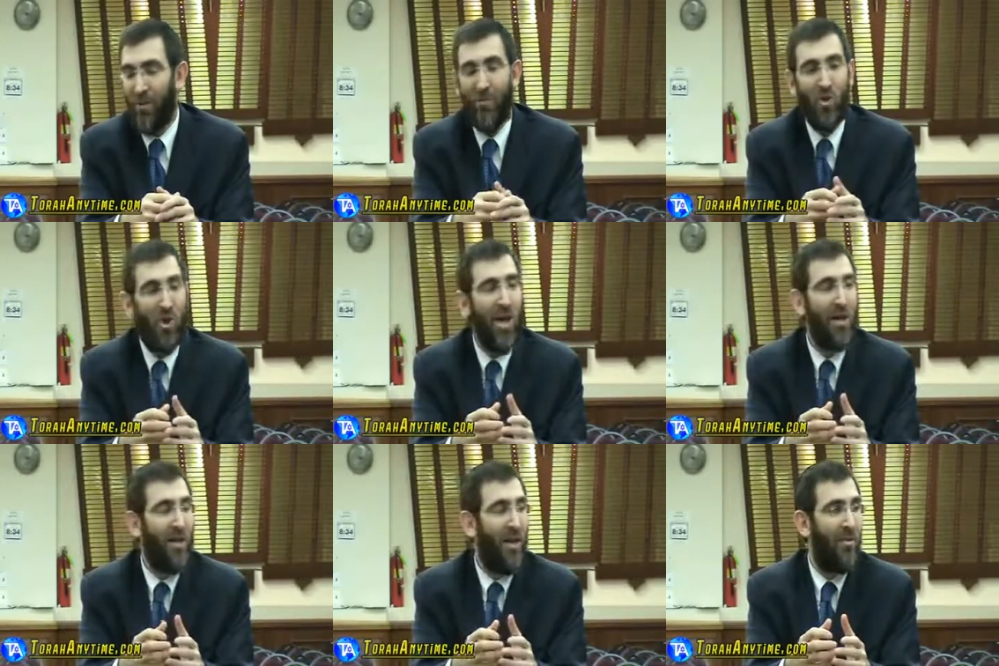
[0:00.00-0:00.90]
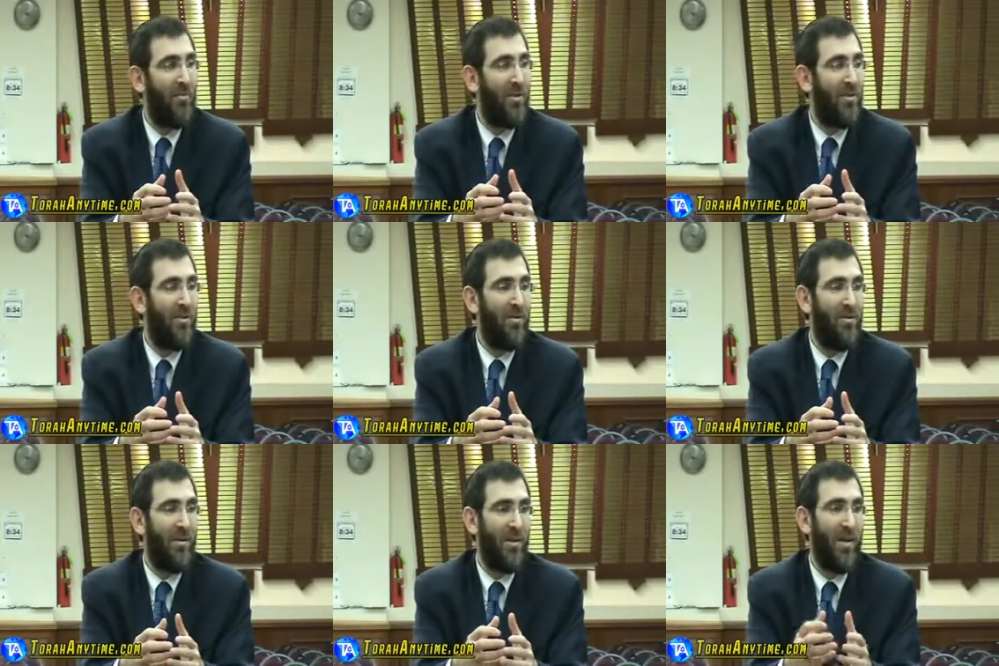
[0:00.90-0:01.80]
You know, when Mashiach comes,
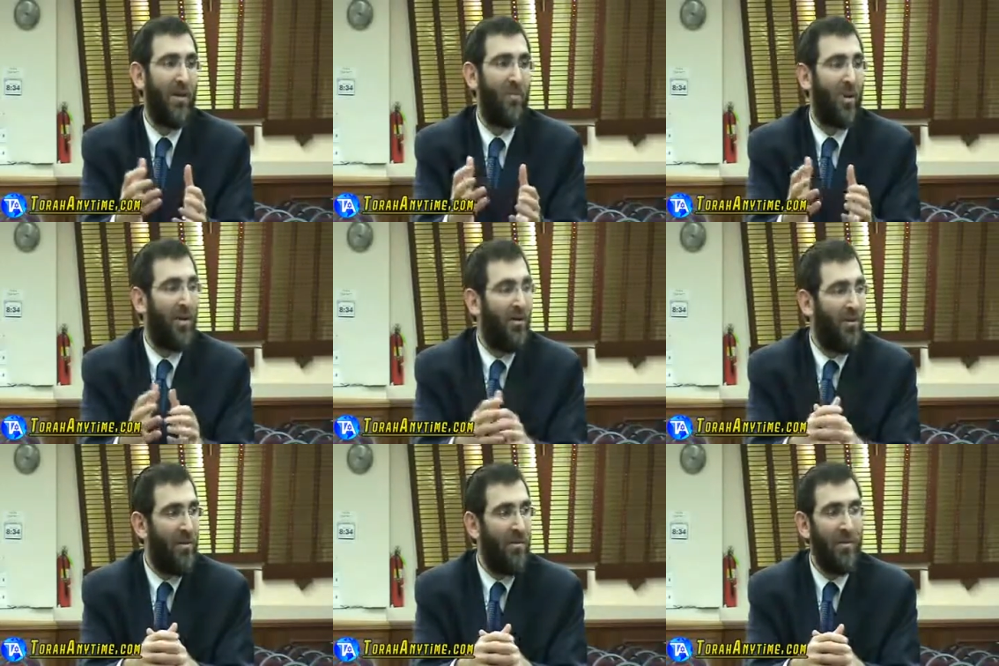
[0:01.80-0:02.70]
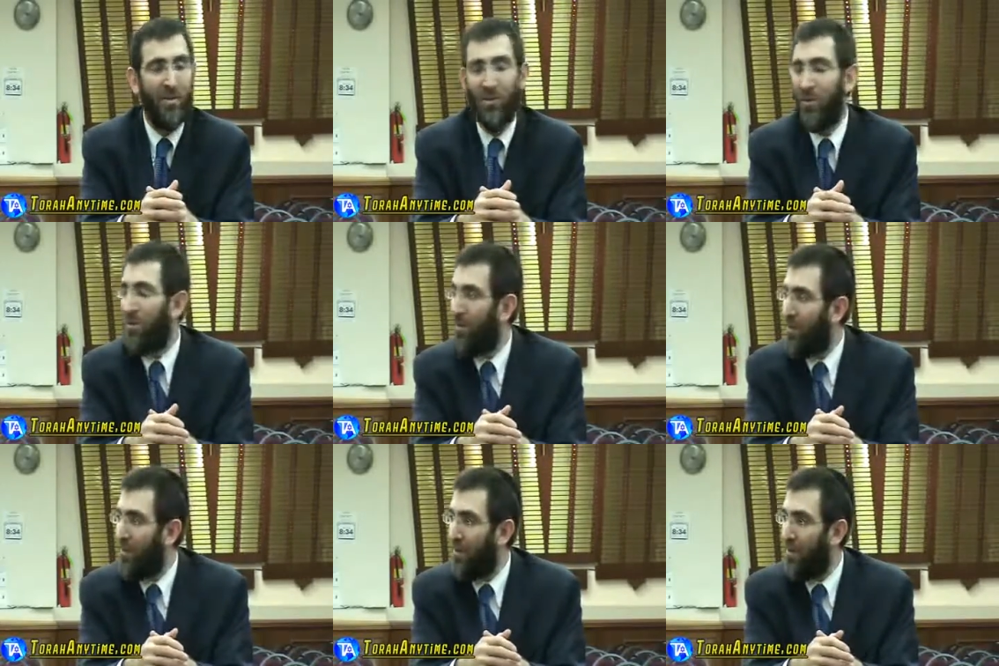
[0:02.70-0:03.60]
God willing, soon,
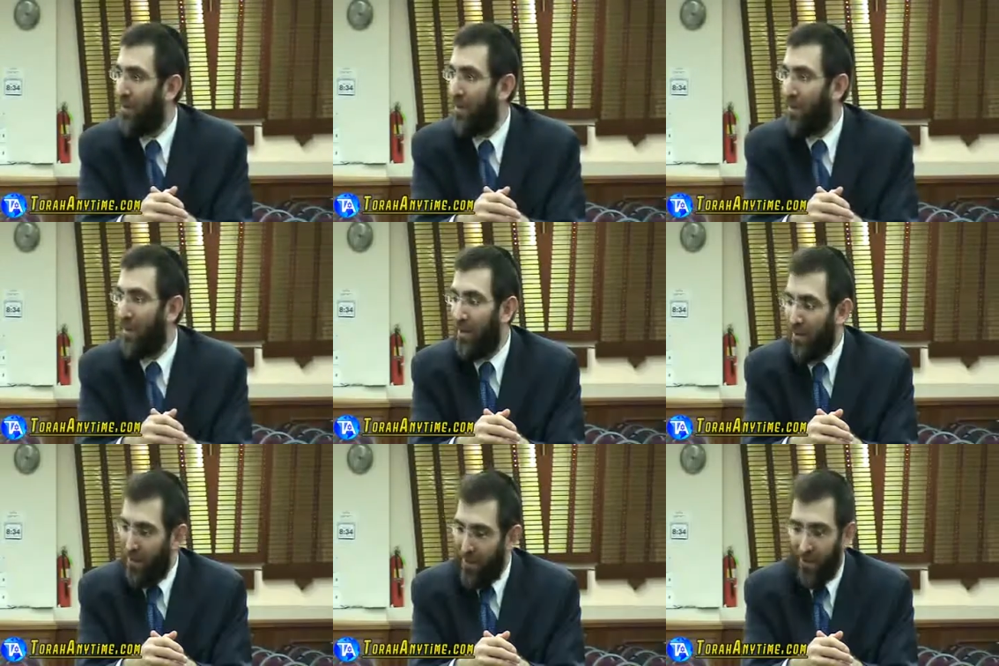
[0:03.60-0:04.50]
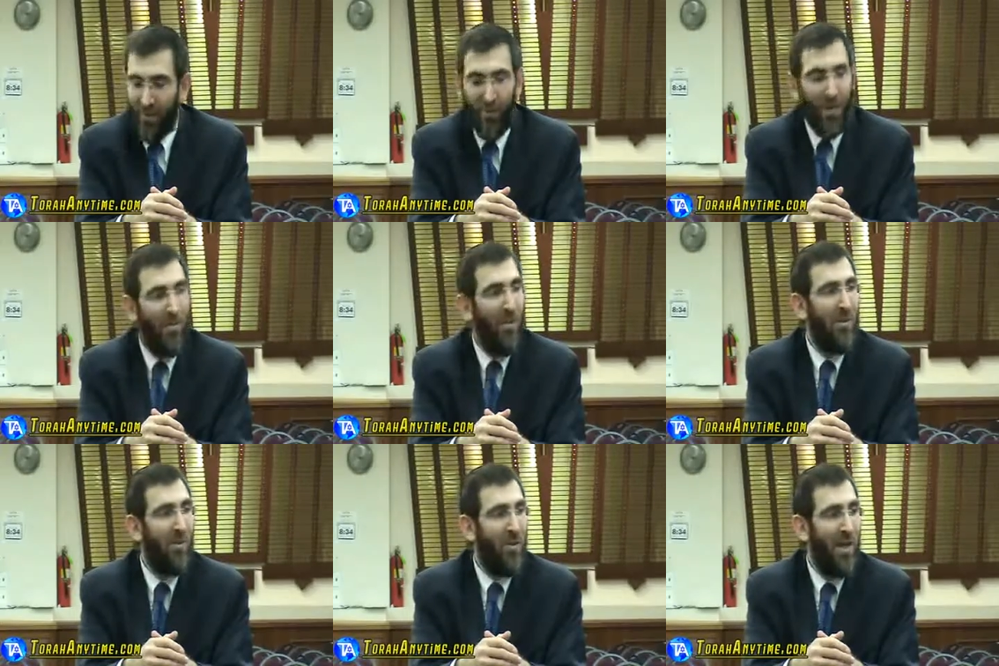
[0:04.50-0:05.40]
we're going to be
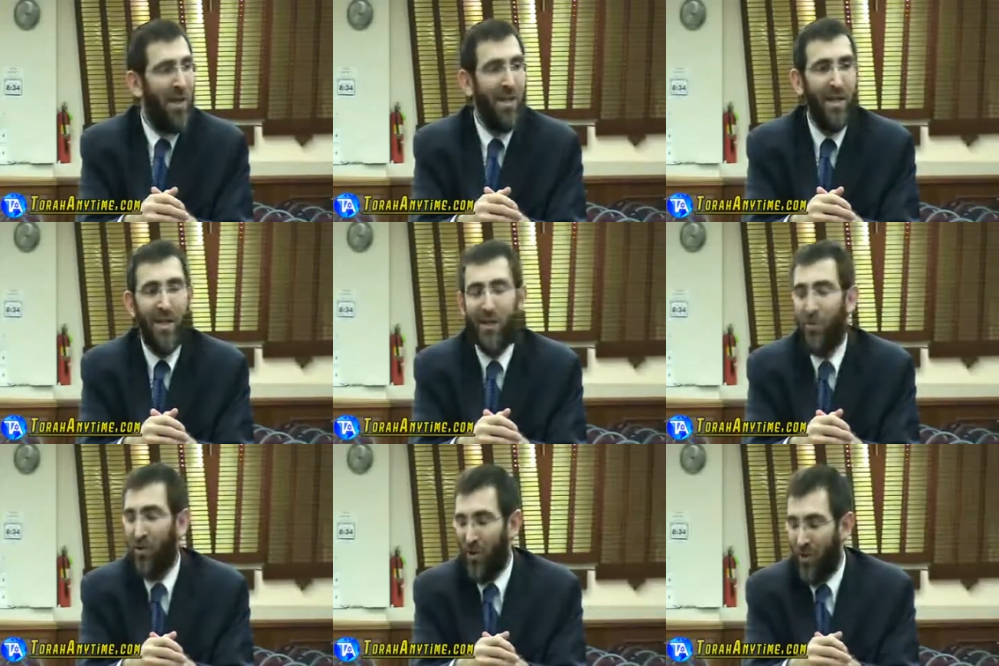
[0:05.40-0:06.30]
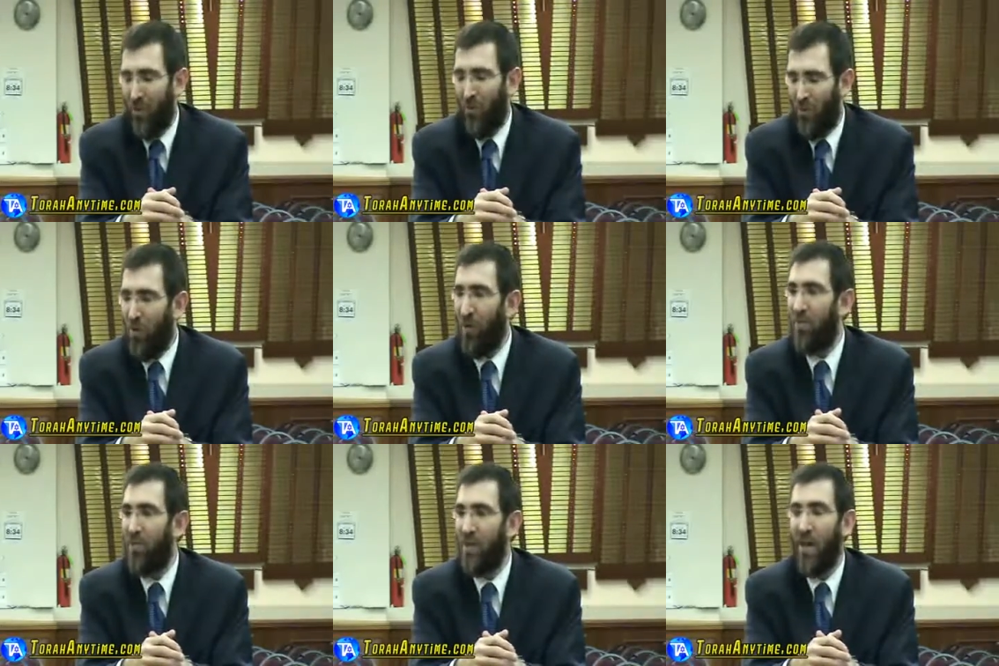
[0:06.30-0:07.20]
able to relate and connect to each other, and we'll
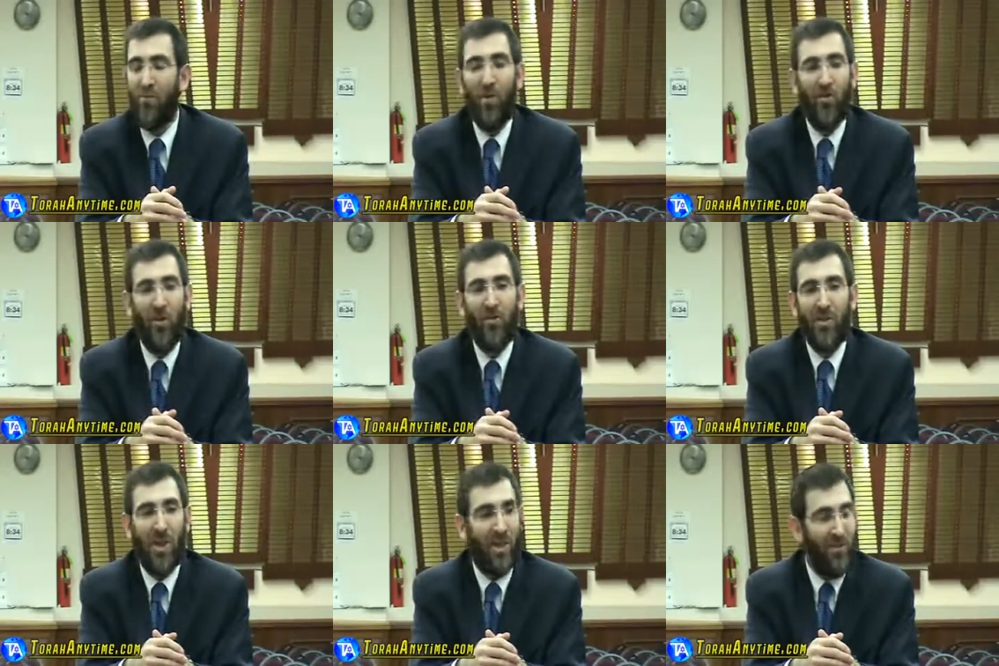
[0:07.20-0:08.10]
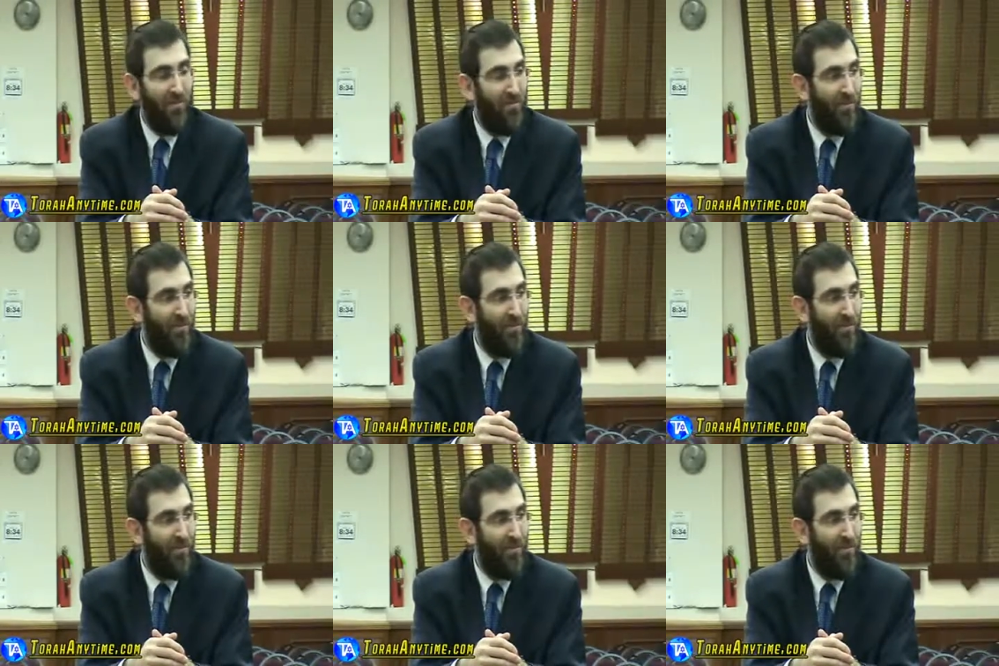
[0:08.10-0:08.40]
really understand what each other is saying.